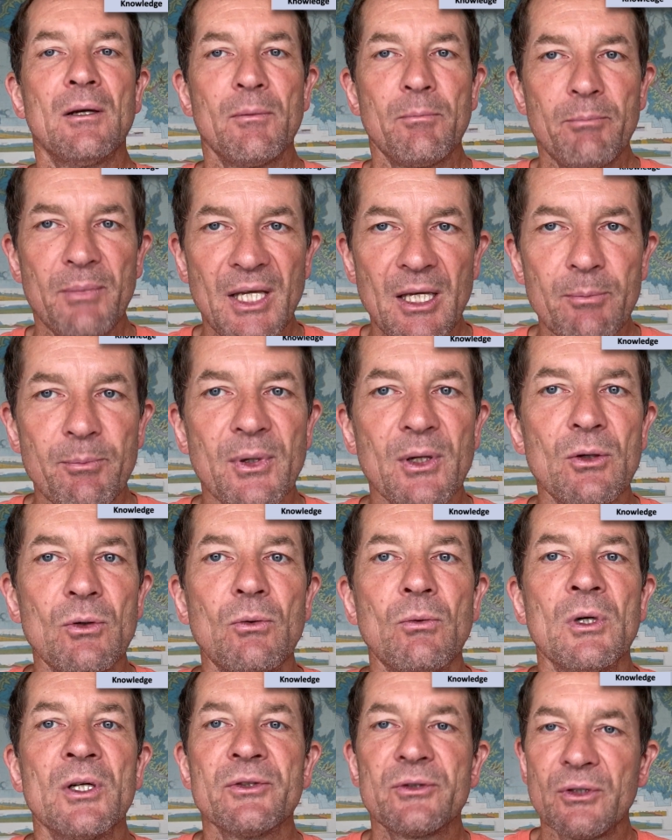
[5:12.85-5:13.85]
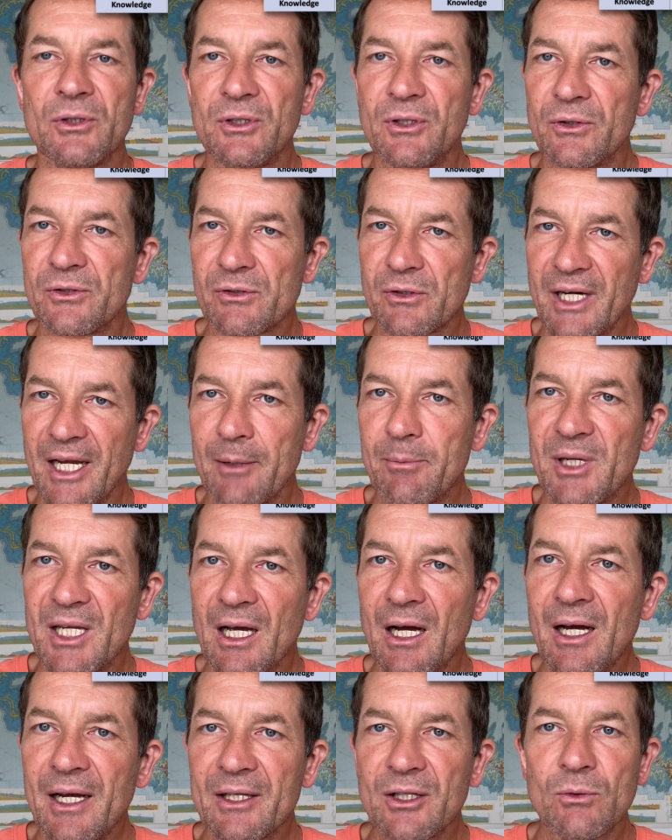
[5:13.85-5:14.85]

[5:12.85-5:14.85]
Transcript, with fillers: people who want to use your API,